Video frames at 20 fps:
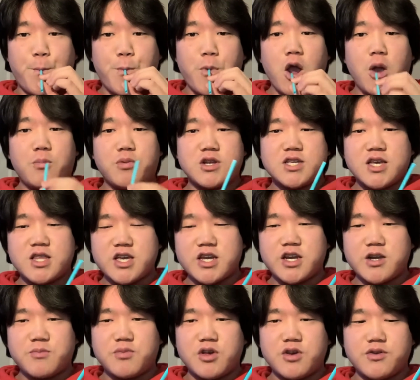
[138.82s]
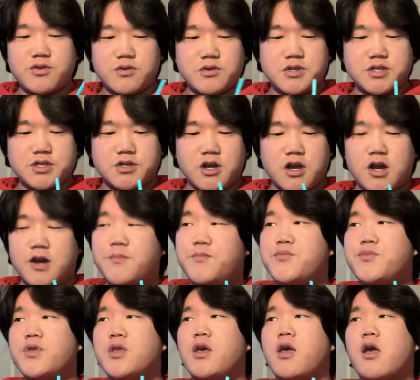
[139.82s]
Pretend like you're blowing through a straw.
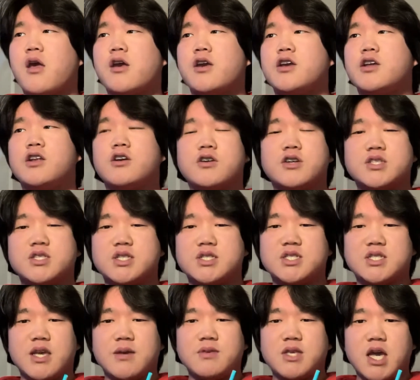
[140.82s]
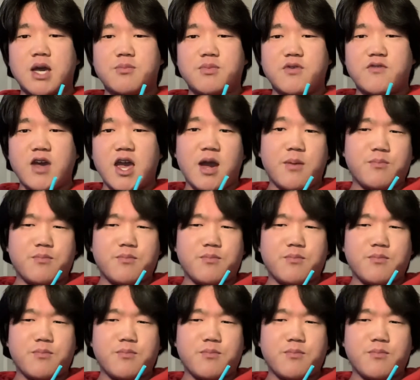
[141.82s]
You know, it's the same type of